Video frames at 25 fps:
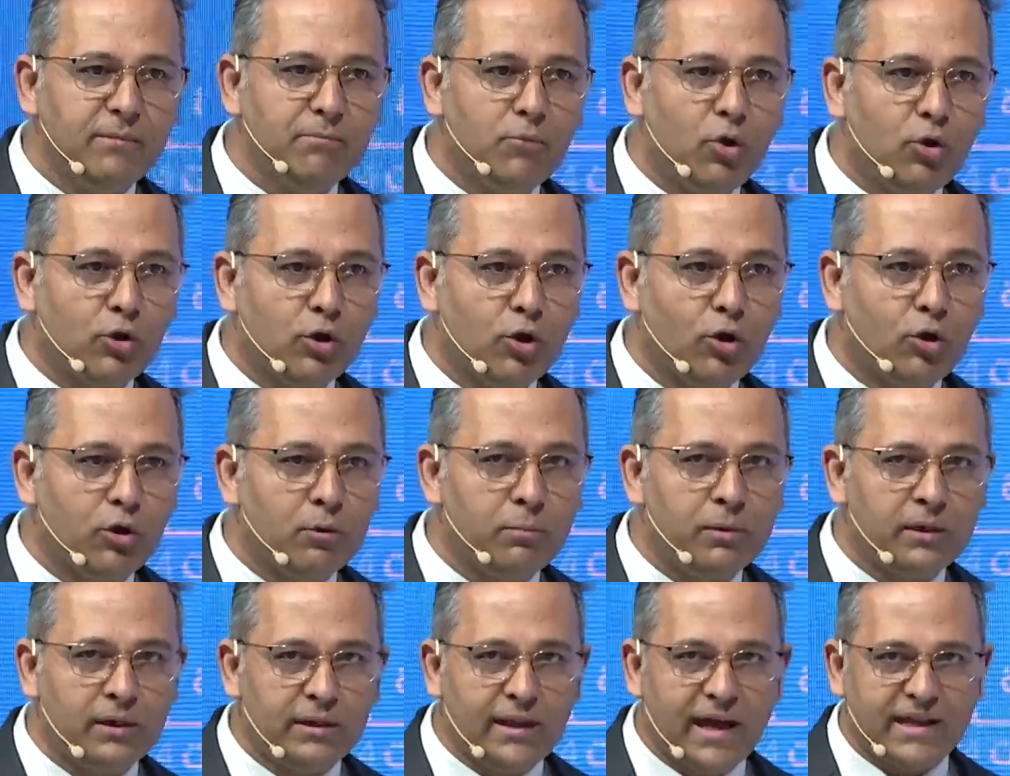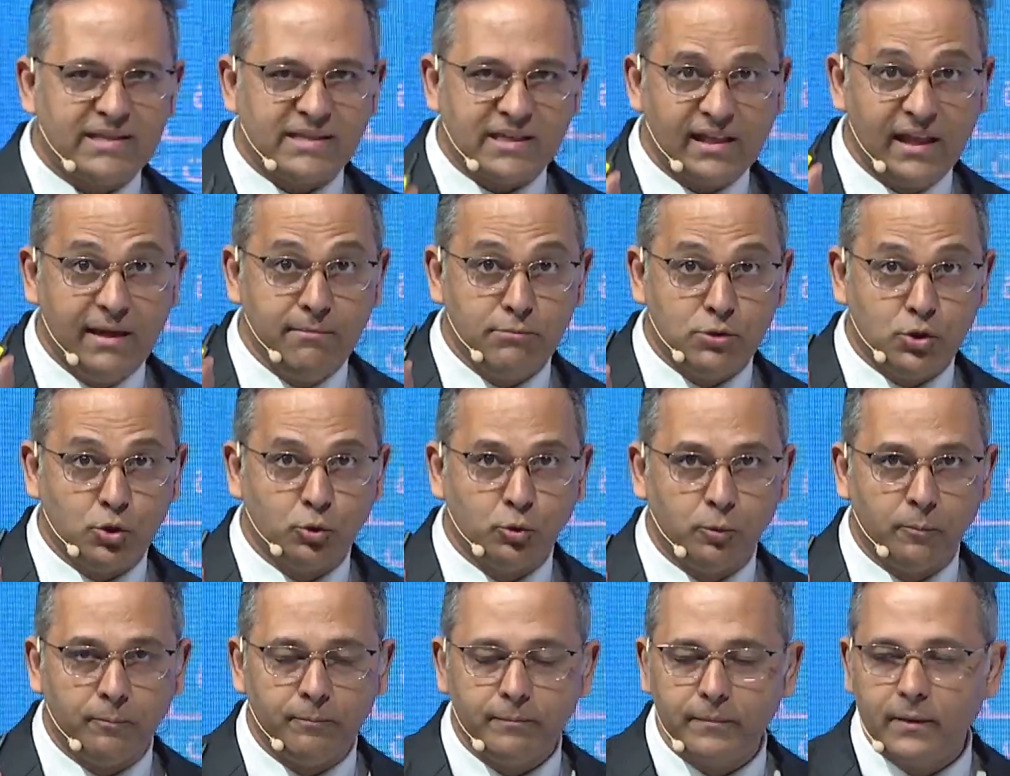more curable. That's claim
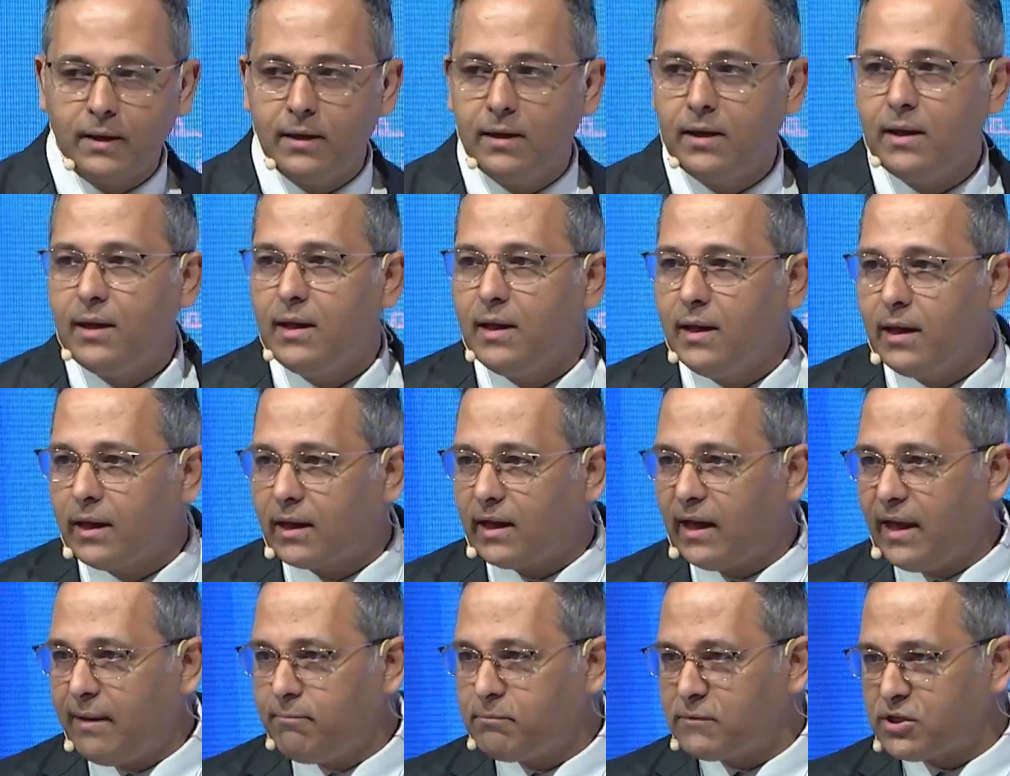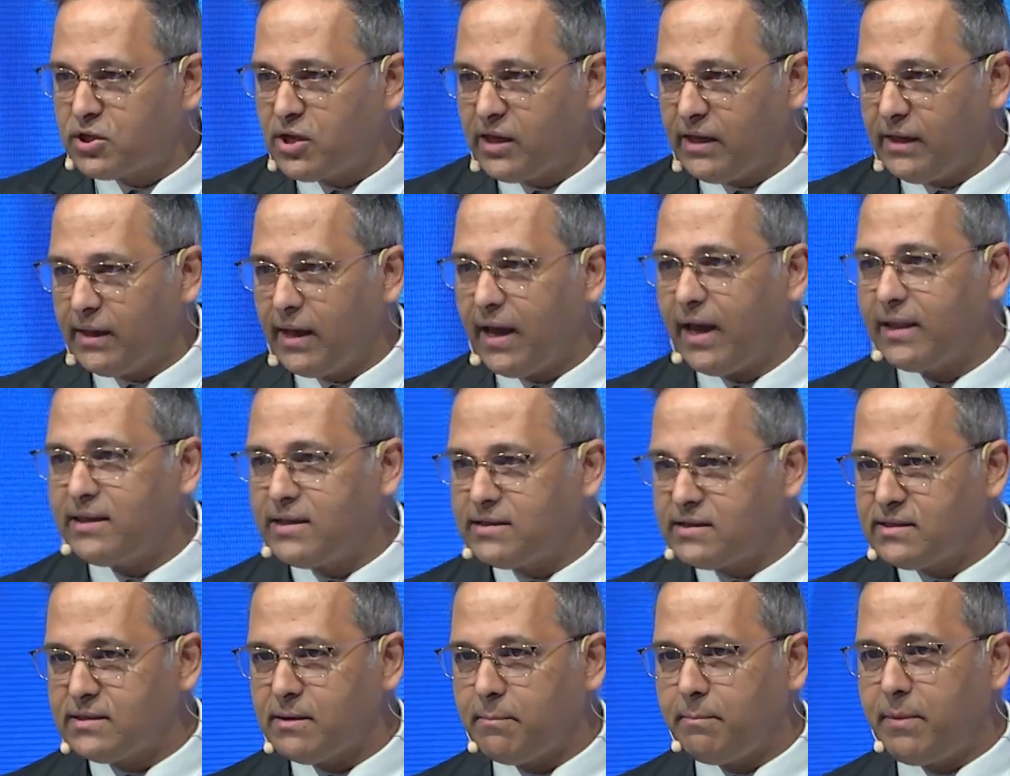two. Claim three, and
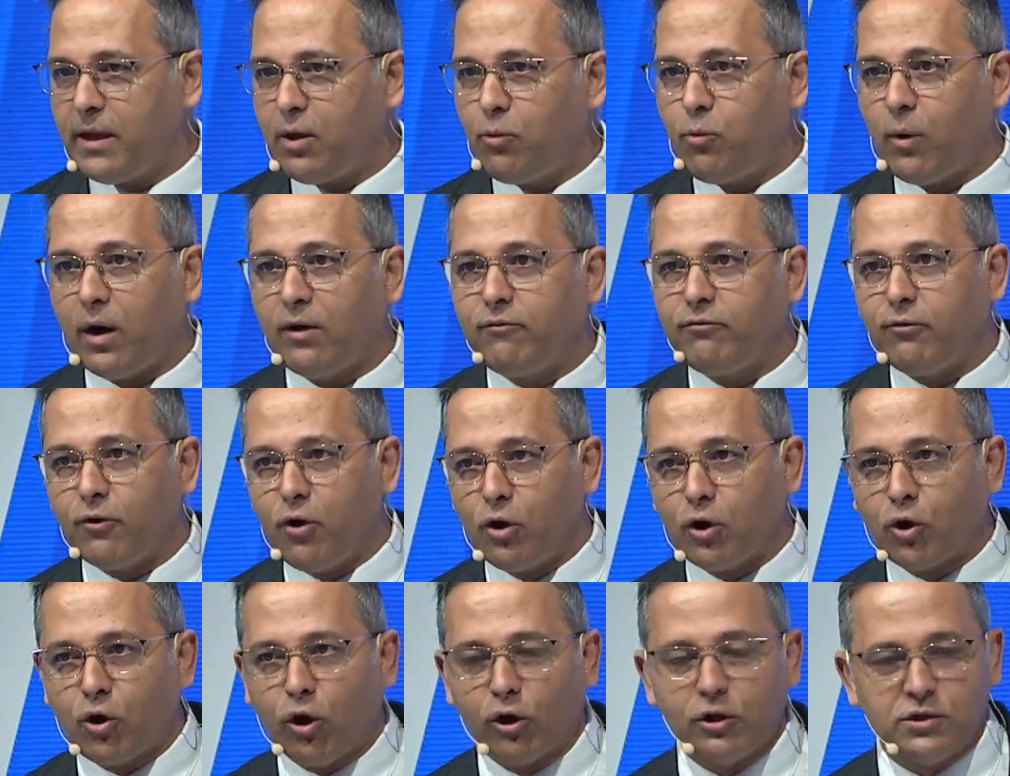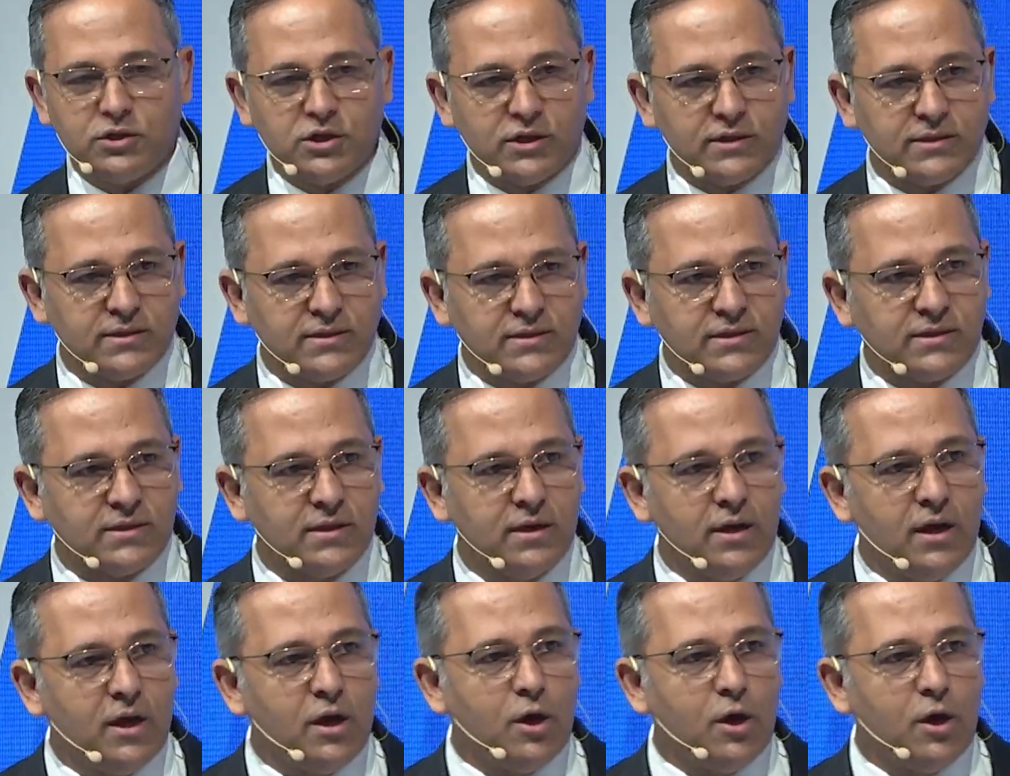this is a big one for oncologists.